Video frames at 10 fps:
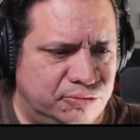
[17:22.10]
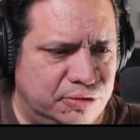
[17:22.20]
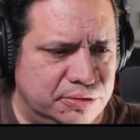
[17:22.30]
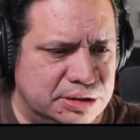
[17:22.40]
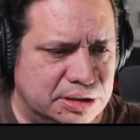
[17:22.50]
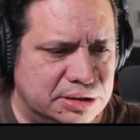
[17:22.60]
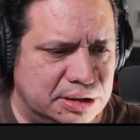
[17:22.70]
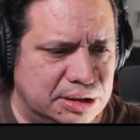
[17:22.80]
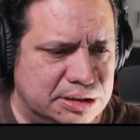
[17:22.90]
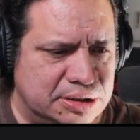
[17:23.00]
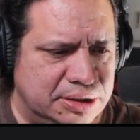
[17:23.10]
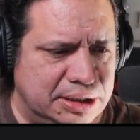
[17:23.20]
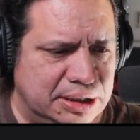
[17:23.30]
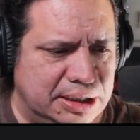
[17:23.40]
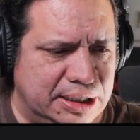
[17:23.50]
Before we start talking, let's go
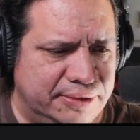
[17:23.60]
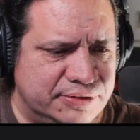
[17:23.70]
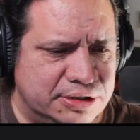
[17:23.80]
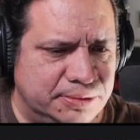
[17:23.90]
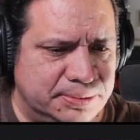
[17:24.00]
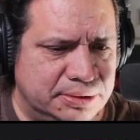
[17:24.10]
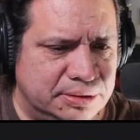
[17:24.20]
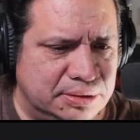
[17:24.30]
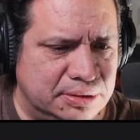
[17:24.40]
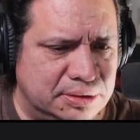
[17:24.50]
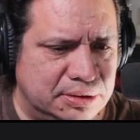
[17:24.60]
ahead and get Canvas open.